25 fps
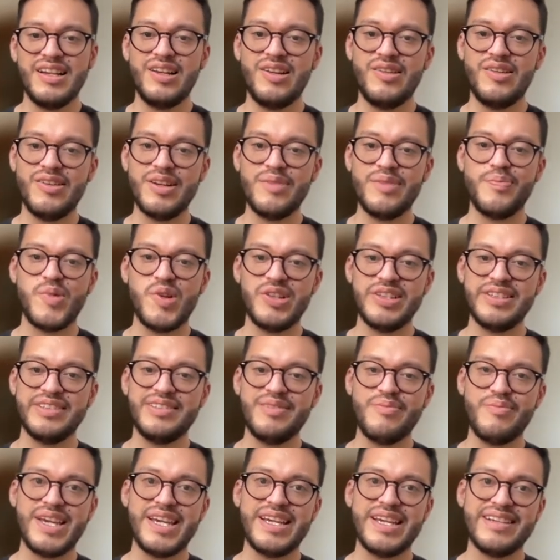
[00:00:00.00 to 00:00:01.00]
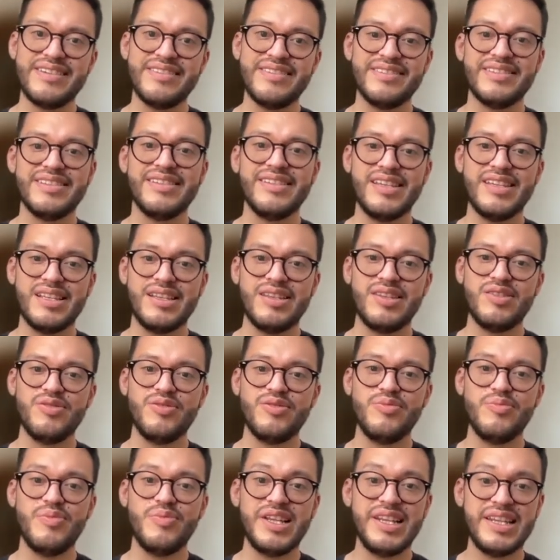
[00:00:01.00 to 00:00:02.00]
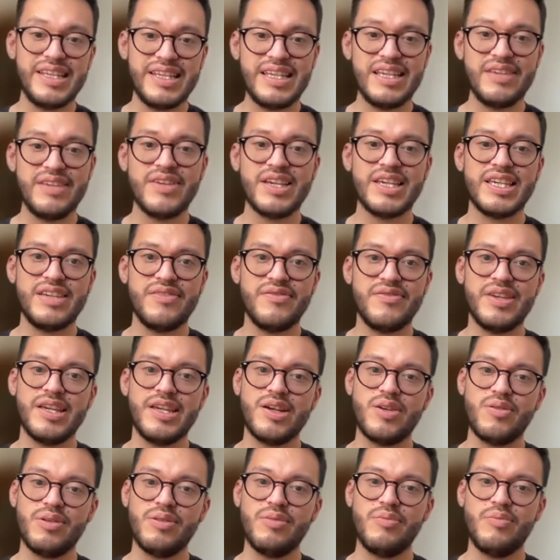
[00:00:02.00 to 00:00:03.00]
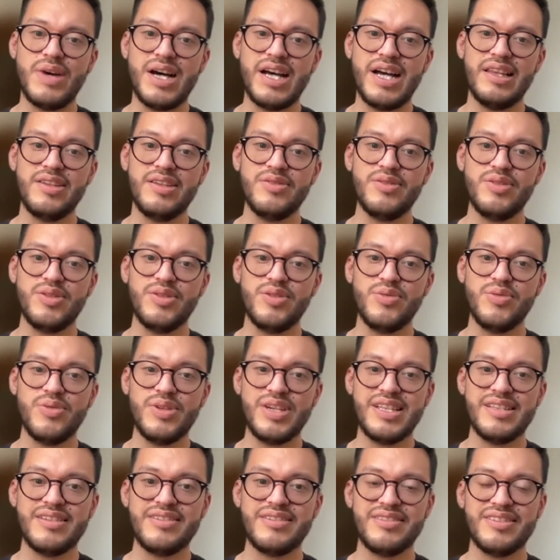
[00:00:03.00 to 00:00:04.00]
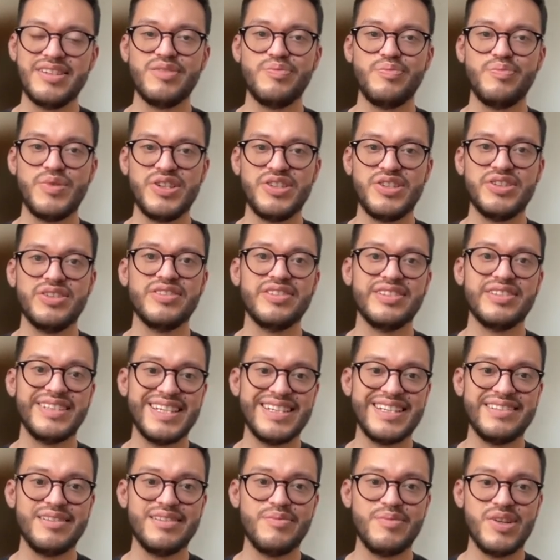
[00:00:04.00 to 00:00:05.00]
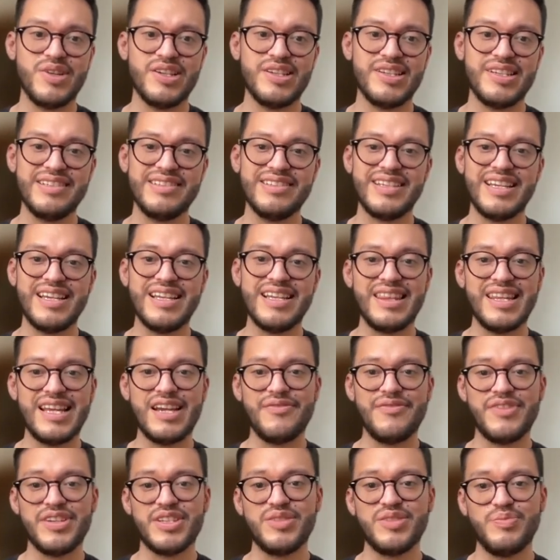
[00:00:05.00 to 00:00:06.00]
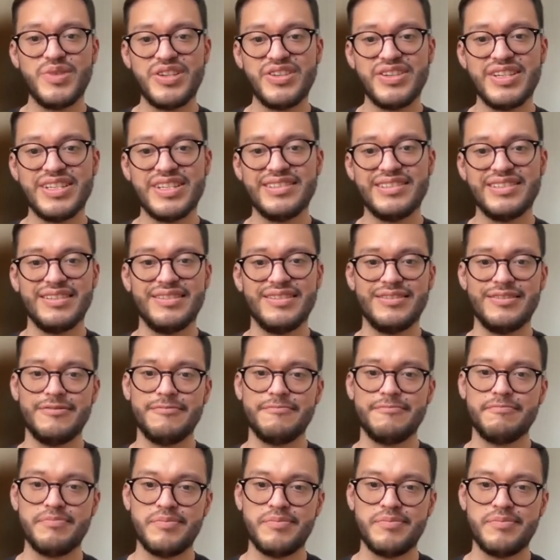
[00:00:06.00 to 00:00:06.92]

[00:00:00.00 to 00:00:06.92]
Law and policymakers need to believe and give equal value to intersex persons' testimonies and life experiences.